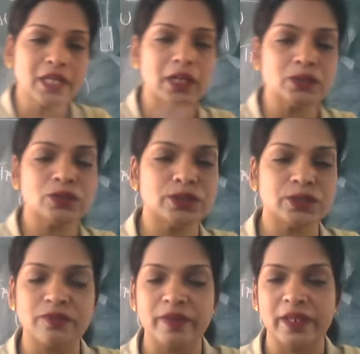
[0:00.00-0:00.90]
kilojoules
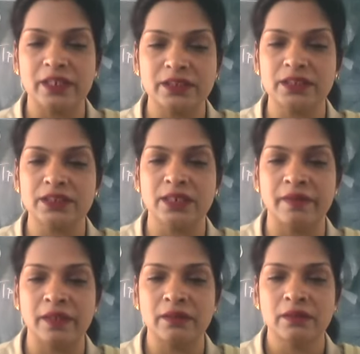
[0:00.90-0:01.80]
of energy is
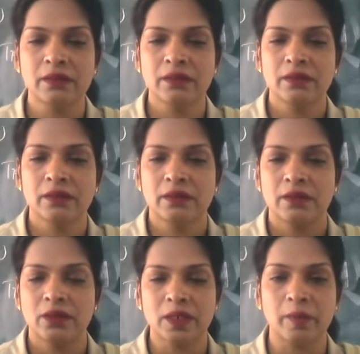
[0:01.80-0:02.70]
given,
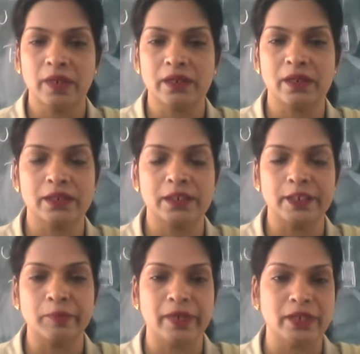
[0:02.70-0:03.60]
automatically the
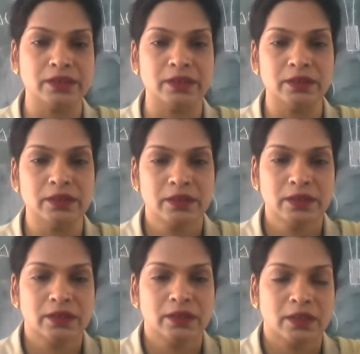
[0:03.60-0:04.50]
temperature
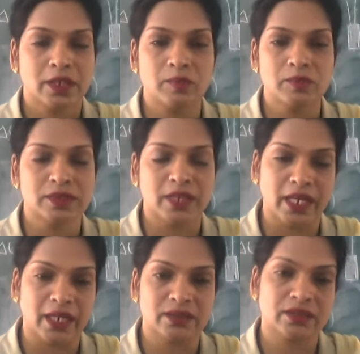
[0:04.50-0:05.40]
comes
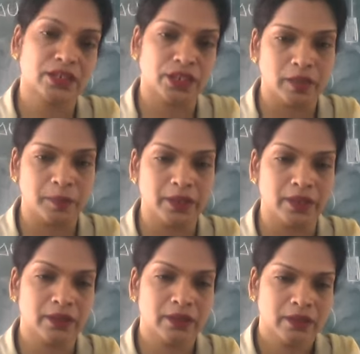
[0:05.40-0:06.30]
as
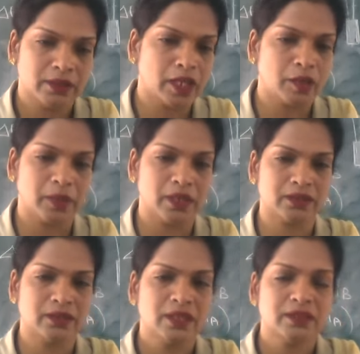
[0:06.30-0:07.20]
TB. That
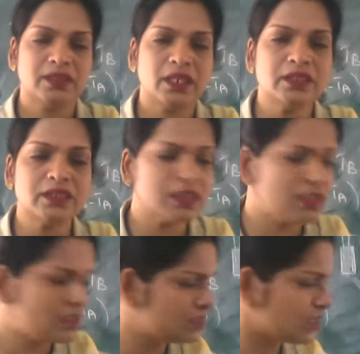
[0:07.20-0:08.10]
means change in
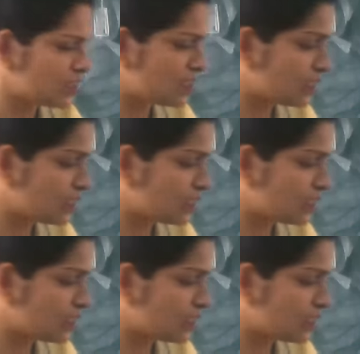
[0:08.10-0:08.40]
internal